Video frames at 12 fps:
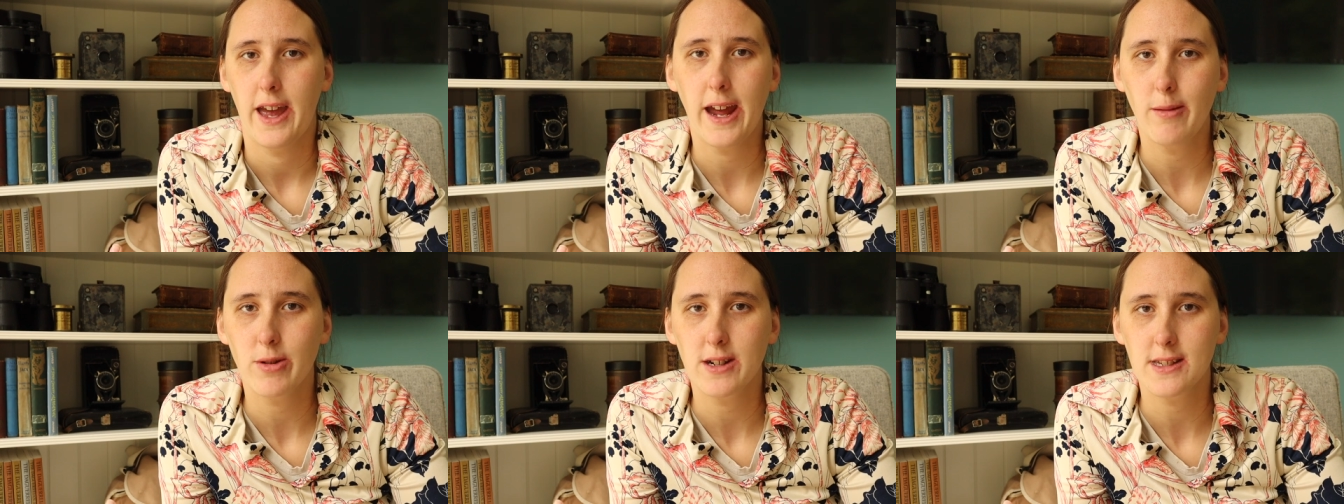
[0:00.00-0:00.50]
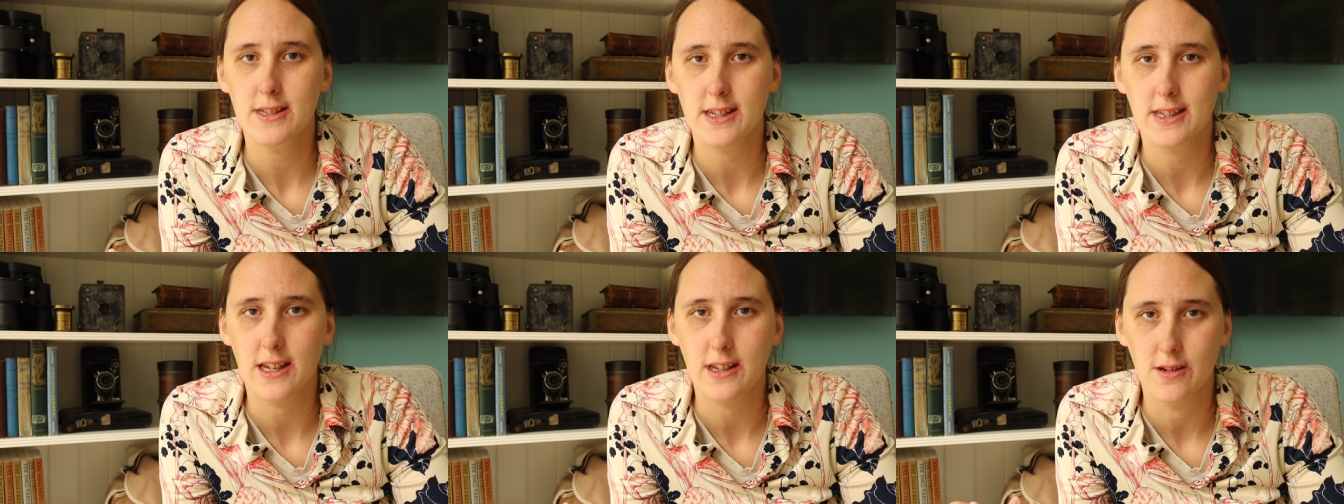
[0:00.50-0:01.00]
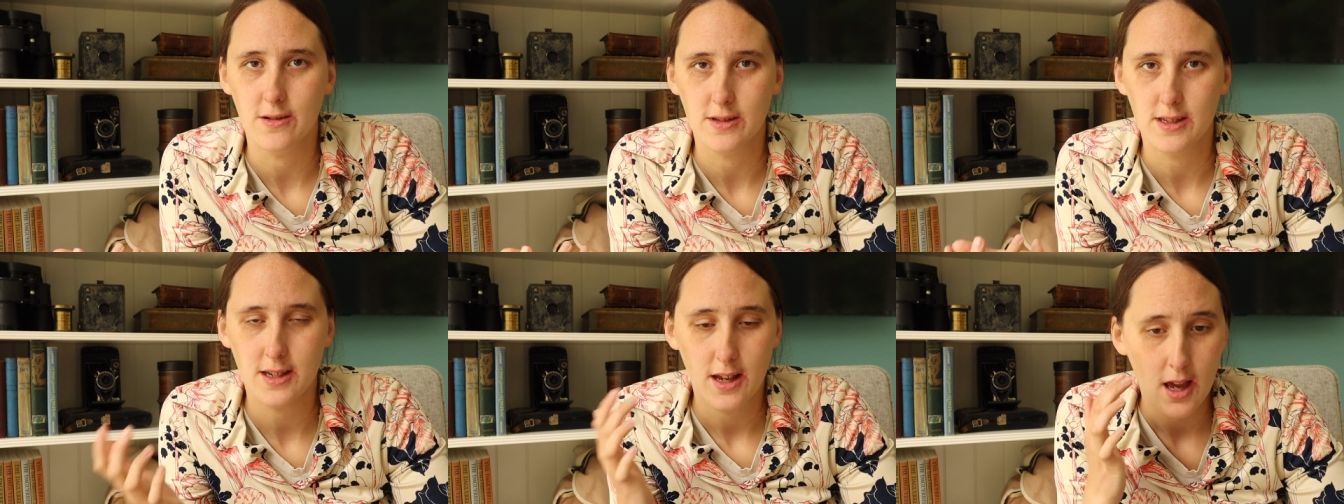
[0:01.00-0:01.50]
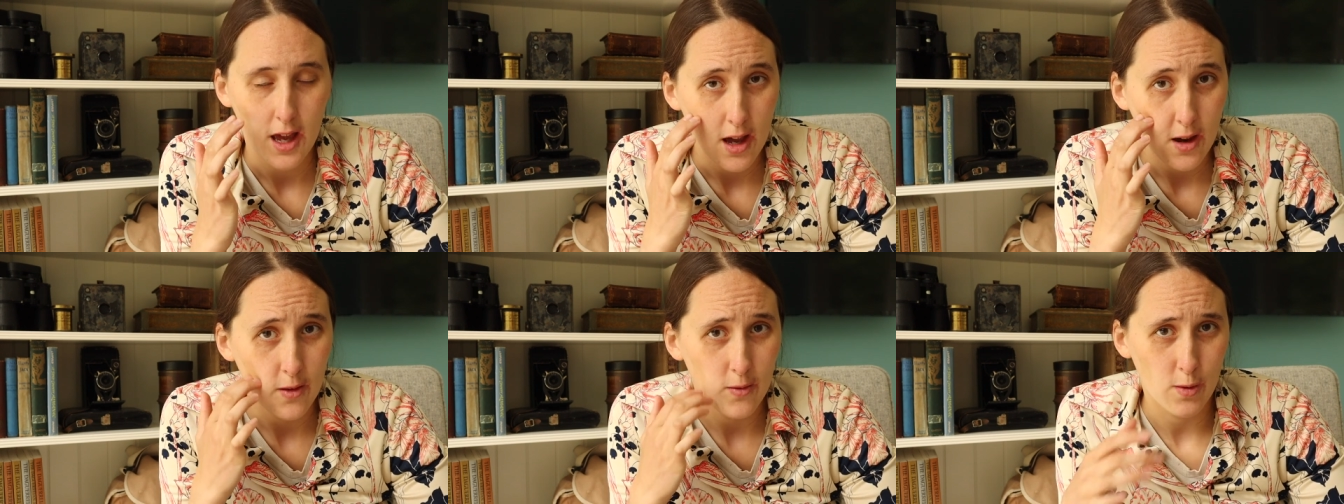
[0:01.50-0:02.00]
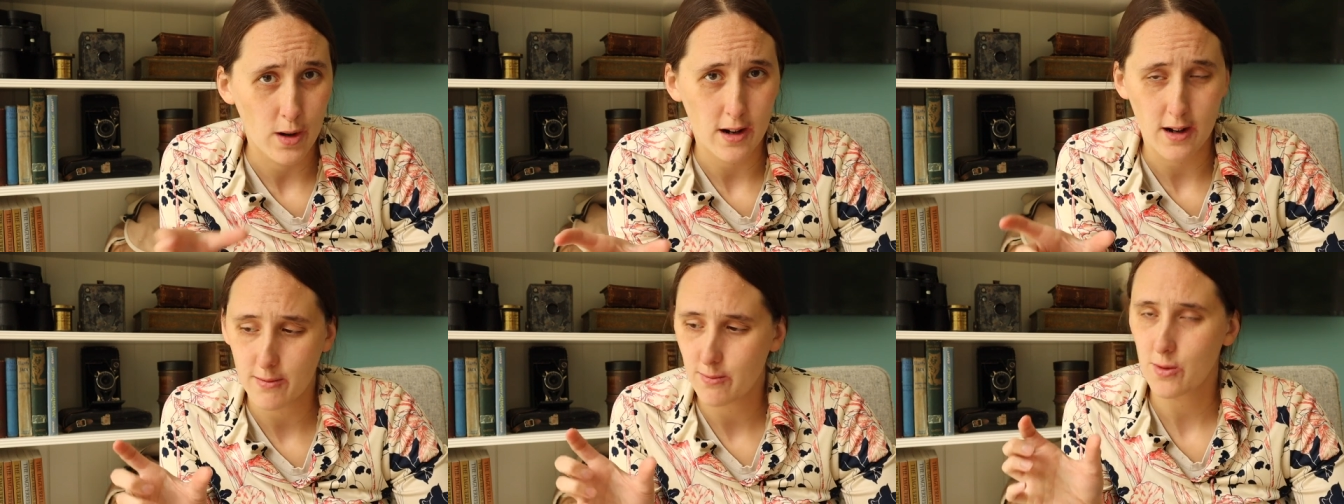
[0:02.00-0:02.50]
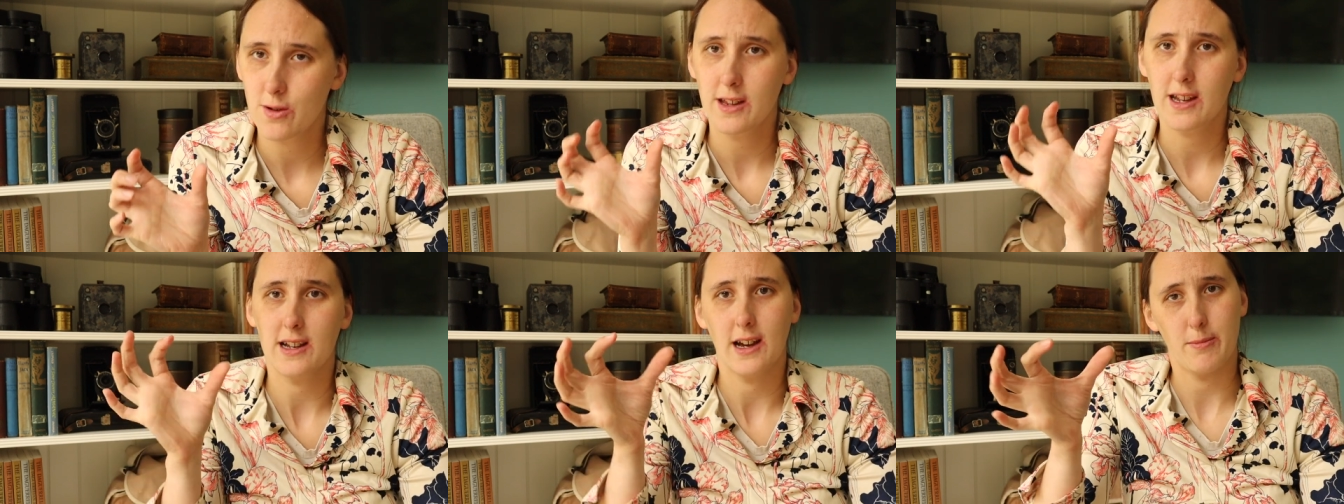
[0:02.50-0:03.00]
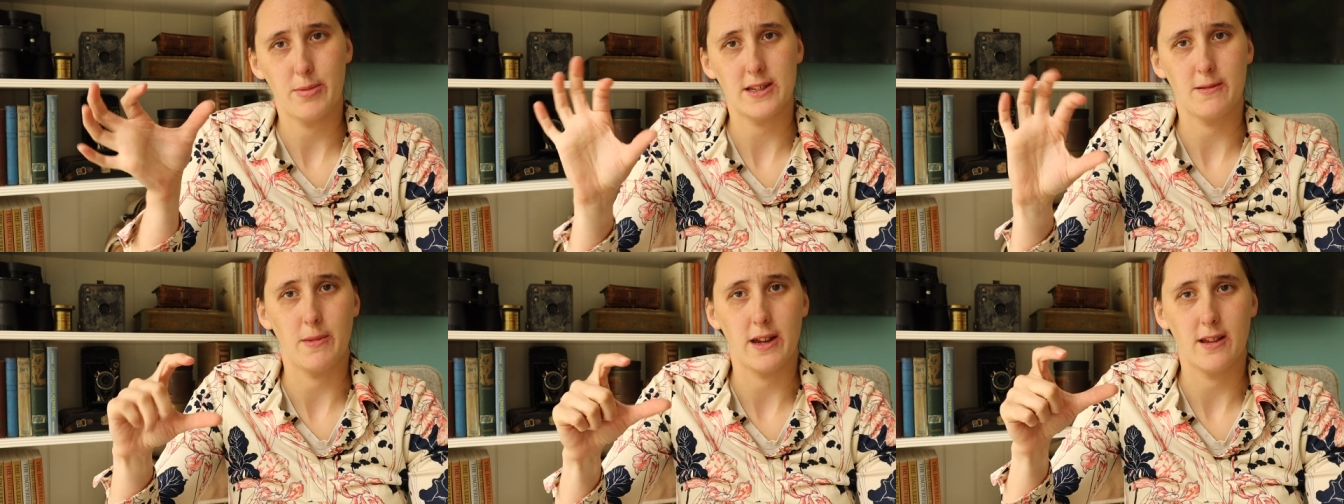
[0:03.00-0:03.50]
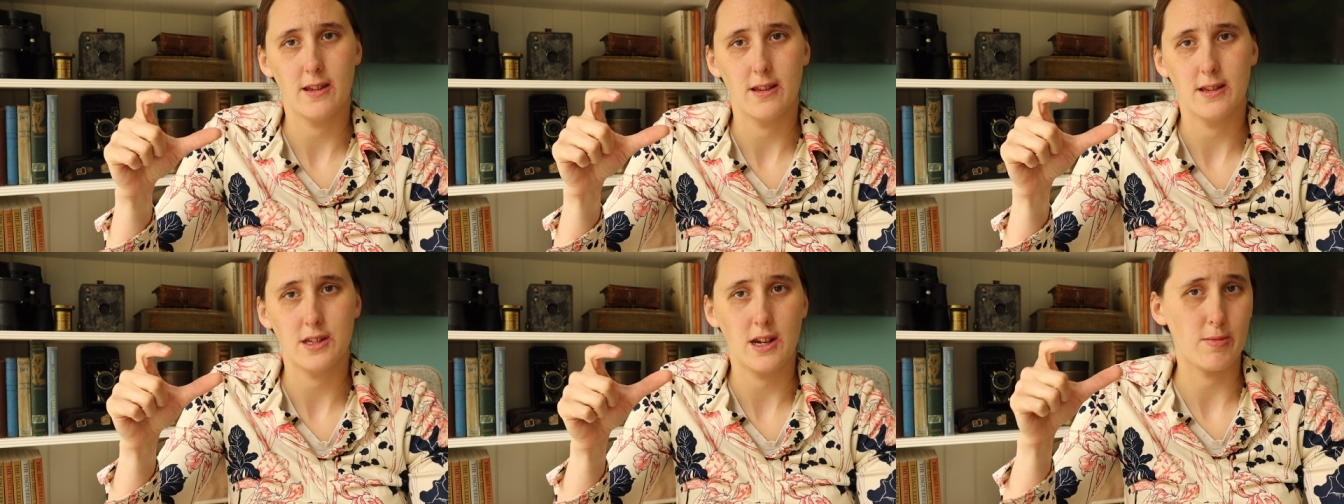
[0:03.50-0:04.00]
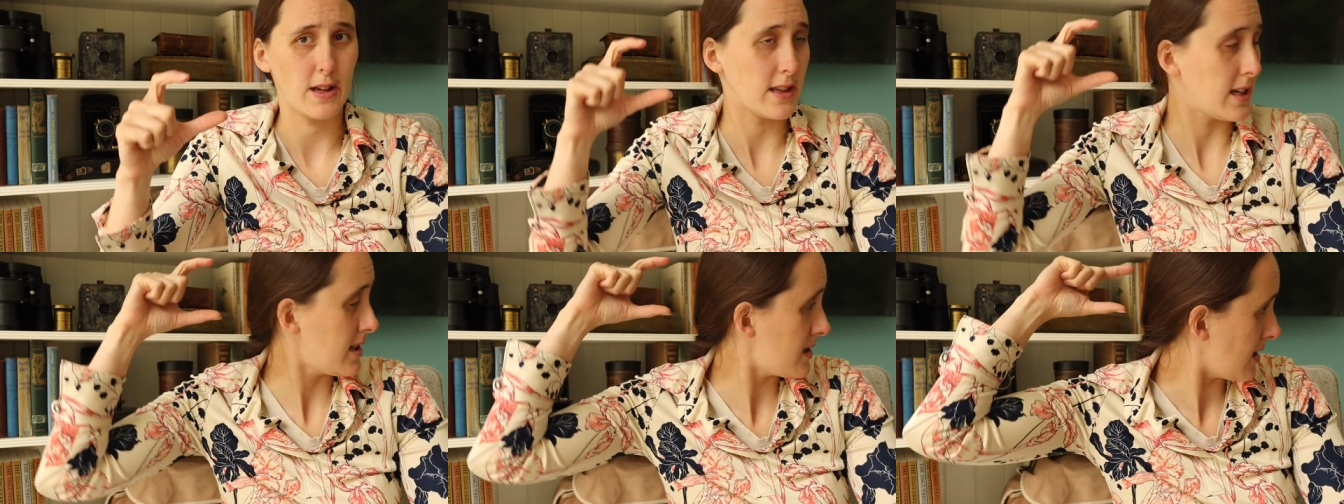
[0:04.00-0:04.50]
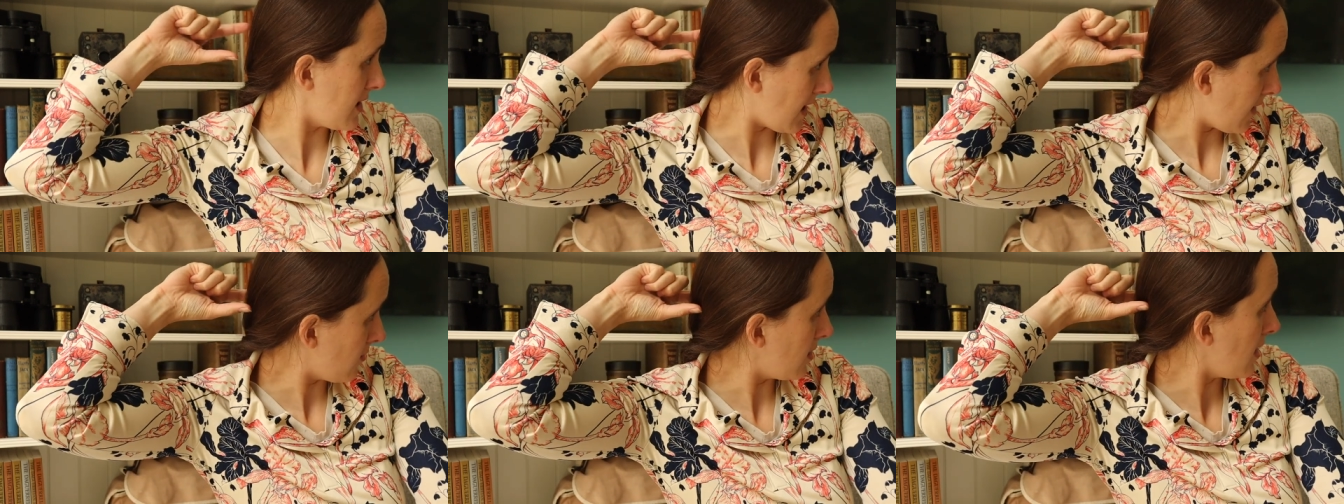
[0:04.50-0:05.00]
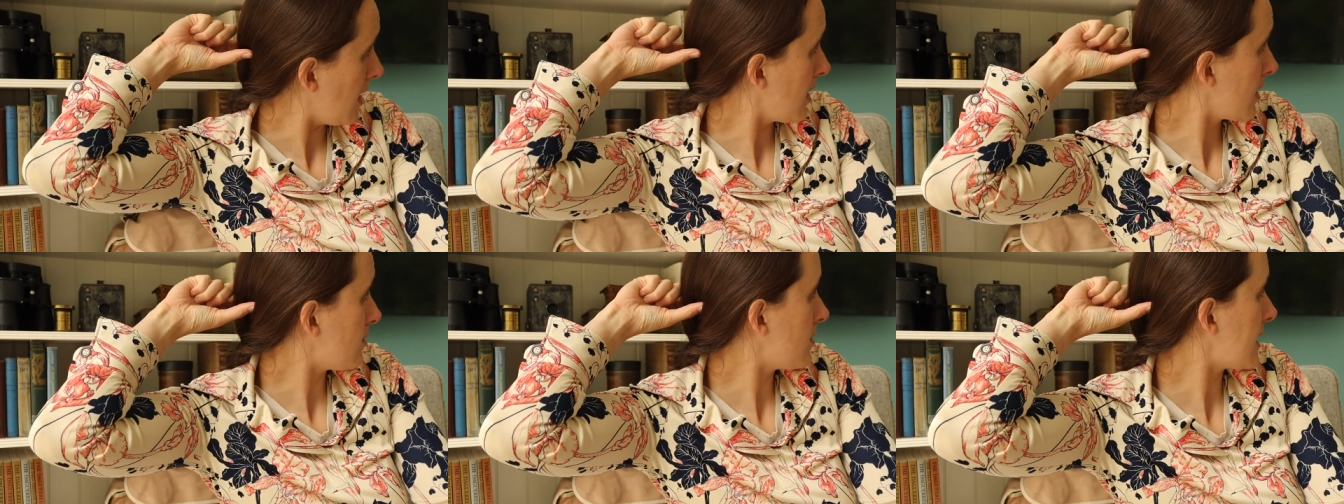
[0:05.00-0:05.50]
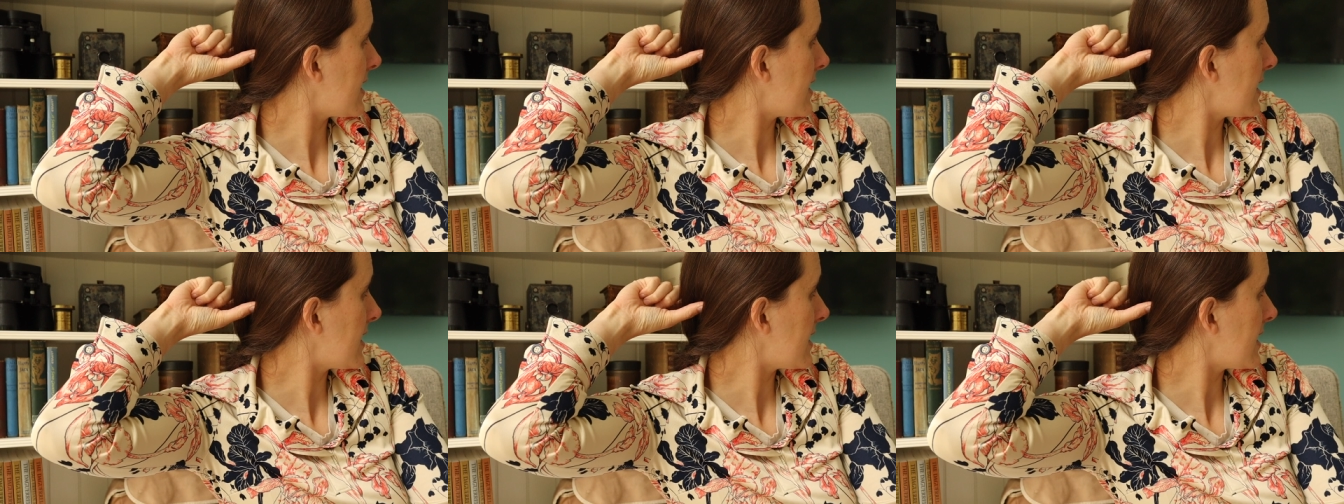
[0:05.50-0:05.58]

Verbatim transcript: Head braces that they used were more like a piece of metal shaped like this that would go